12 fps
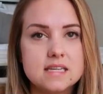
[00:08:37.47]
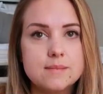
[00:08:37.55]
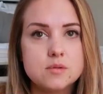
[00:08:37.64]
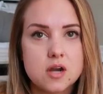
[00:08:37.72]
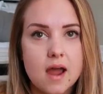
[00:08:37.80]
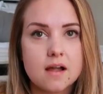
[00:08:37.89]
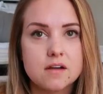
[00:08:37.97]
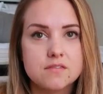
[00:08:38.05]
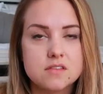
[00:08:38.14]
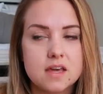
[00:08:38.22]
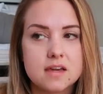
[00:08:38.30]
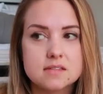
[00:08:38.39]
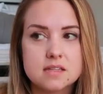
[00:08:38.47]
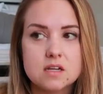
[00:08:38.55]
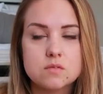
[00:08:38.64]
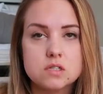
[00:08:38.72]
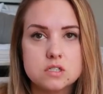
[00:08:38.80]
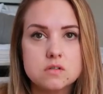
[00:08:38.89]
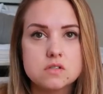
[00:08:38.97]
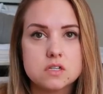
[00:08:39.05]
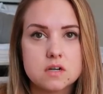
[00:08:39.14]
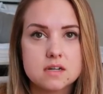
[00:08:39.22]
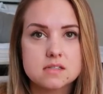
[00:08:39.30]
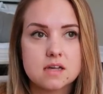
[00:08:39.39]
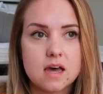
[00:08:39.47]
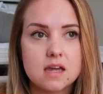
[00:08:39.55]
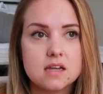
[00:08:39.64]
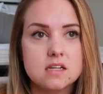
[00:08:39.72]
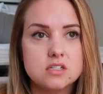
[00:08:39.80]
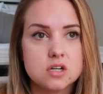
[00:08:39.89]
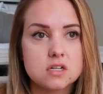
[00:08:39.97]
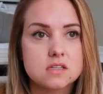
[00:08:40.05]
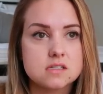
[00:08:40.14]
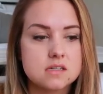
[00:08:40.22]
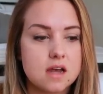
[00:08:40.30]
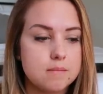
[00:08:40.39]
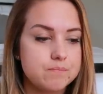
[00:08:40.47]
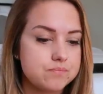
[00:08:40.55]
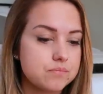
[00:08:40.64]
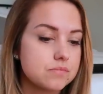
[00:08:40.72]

keep track of things and reduce your anxiety during this time.